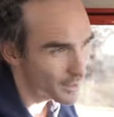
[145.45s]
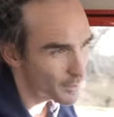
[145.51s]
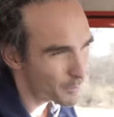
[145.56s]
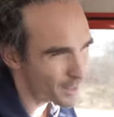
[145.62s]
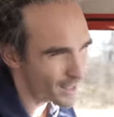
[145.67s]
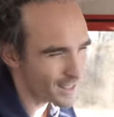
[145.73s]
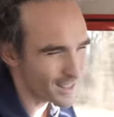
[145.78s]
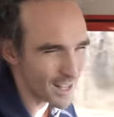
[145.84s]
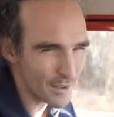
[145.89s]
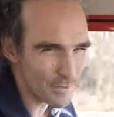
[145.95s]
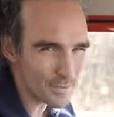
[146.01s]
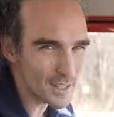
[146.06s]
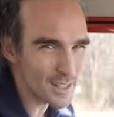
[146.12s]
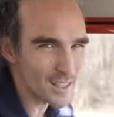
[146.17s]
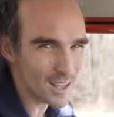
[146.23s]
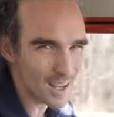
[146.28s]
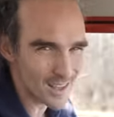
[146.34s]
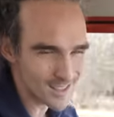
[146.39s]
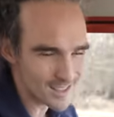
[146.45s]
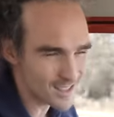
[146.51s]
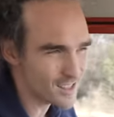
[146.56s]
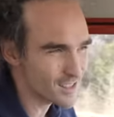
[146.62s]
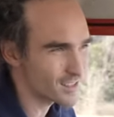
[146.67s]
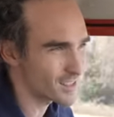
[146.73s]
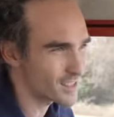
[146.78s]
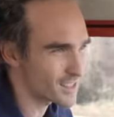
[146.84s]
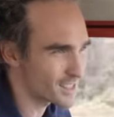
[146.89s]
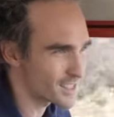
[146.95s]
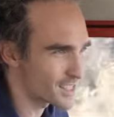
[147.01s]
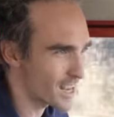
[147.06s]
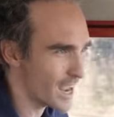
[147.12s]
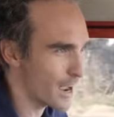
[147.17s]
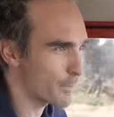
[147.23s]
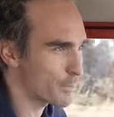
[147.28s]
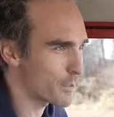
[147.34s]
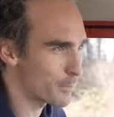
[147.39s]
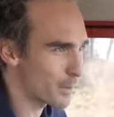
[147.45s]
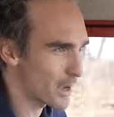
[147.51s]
but it definitely does zap the